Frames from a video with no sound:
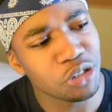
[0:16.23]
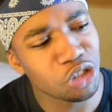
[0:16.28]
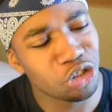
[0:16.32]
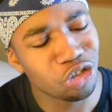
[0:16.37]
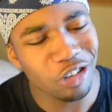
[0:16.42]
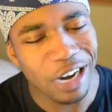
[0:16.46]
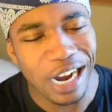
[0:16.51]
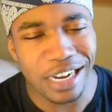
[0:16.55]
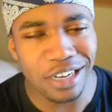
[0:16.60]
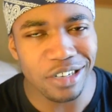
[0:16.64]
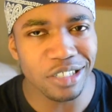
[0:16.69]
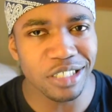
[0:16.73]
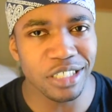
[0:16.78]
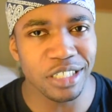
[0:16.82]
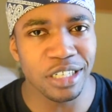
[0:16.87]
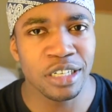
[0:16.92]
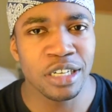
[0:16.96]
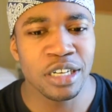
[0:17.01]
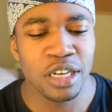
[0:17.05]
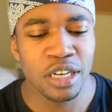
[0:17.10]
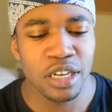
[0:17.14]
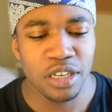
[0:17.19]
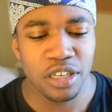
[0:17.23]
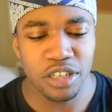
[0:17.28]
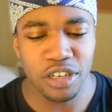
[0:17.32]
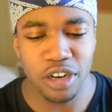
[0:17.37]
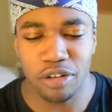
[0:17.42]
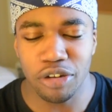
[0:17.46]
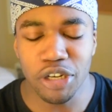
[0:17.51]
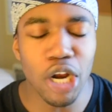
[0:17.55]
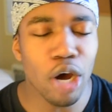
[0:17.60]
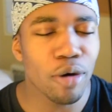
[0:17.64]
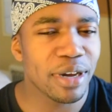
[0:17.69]
drag on,
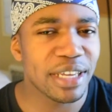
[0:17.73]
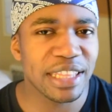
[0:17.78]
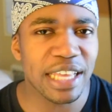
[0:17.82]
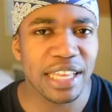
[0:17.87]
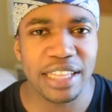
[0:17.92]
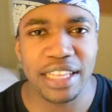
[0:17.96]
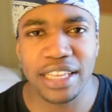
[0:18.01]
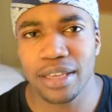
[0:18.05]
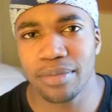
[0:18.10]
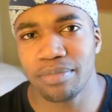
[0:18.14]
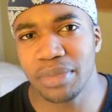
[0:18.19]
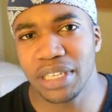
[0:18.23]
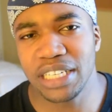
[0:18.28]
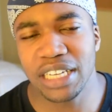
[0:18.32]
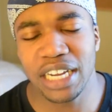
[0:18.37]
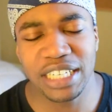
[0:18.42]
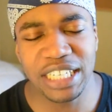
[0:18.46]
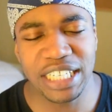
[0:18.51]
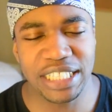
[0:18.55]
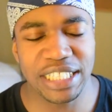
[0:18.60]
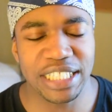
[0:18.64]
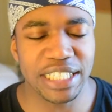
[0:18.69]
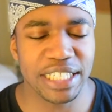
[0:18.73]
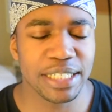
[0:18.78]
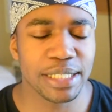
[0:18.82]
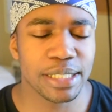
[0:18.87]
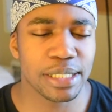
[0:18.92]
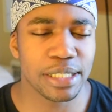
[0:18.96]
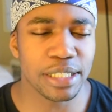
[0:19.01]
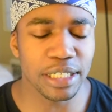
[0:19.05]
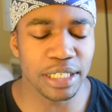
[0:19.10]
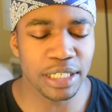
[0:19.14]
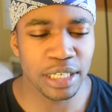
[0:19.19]
knowing that they can be done at the
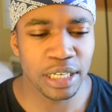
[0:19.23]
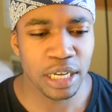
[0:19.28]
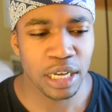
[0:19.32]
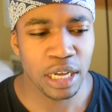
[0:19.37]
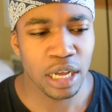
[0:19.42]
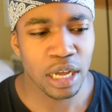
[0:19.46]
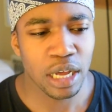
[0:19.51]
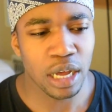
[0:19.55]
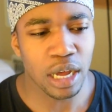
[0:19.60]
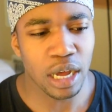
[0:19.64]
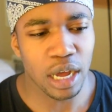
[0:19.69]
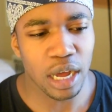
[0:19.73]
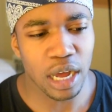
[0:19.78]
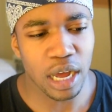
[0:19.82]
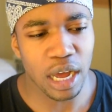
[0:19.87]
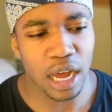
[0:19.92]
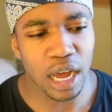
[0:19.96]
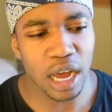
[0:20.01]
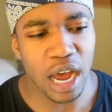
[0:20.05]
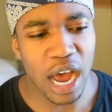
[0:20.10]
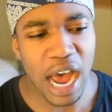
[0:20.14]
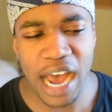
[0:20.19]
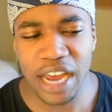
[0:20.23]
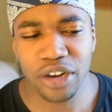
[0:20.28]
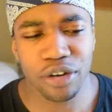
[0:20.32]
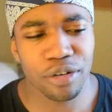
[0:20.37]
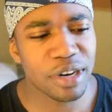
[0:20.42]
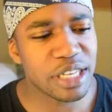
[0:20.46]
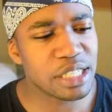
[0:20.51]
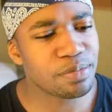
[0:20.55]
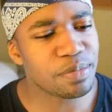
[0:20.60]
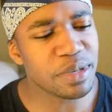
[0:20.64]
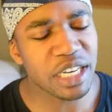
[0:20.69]
instant. I'd
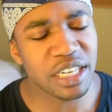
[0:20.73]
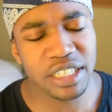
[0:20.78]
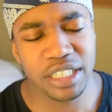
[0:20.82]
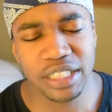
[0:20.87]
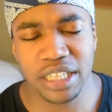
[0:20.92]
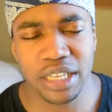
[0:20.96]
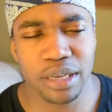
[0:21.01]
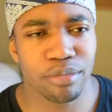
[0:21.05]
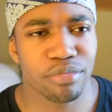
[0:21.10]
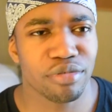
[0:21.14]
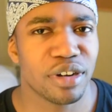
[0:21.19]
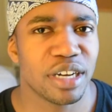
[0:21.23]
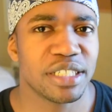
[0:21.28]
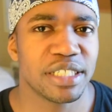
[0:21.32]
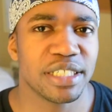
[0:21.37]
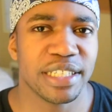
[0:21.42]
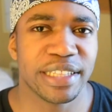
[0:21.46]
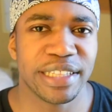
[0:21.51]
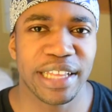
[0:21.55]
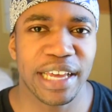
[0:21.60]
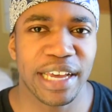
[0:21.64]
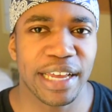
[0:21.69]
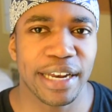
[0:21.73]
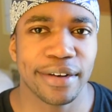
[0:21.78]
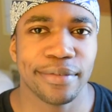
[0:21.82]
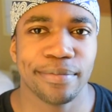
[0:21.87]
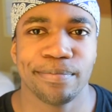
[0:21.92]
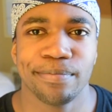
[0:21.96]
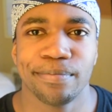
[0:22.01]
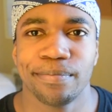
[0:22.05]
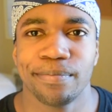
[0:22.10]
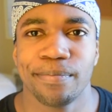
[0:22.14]
always be under the impression that